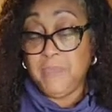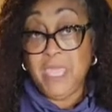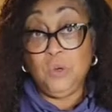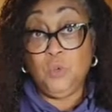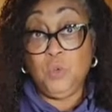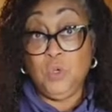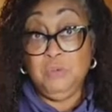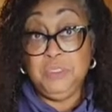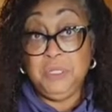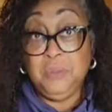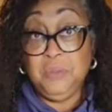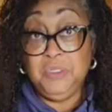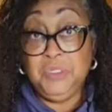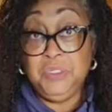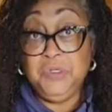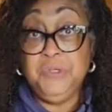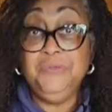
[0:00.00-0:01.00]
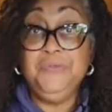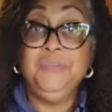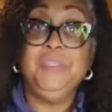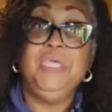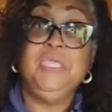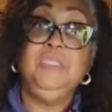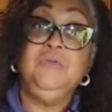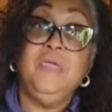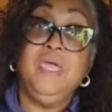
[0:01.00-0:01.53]
at room temperature,
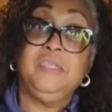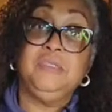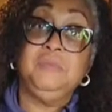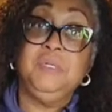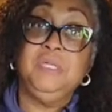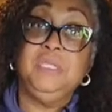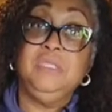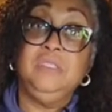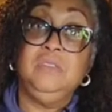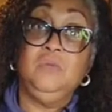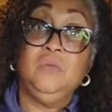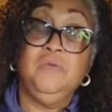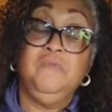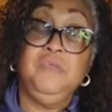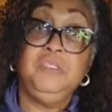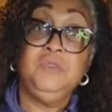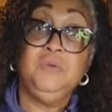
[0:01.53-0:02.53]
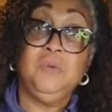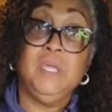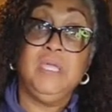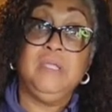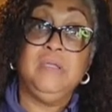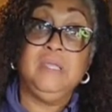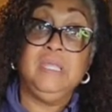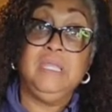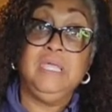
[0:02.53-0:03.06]
then you have to put it in the
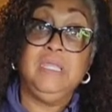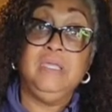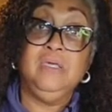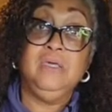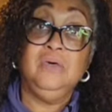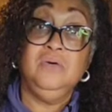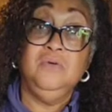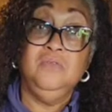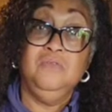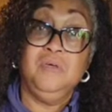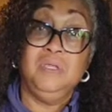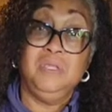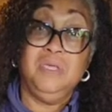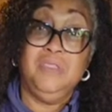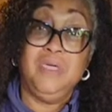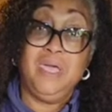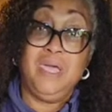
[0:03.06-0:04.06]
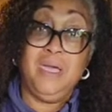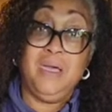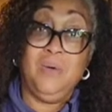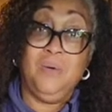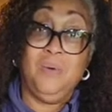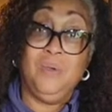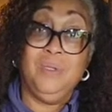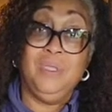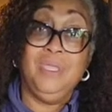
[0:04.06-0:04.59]
refrigerator and let it cool for another
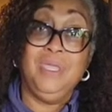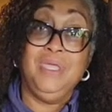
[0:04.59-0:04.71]
hour.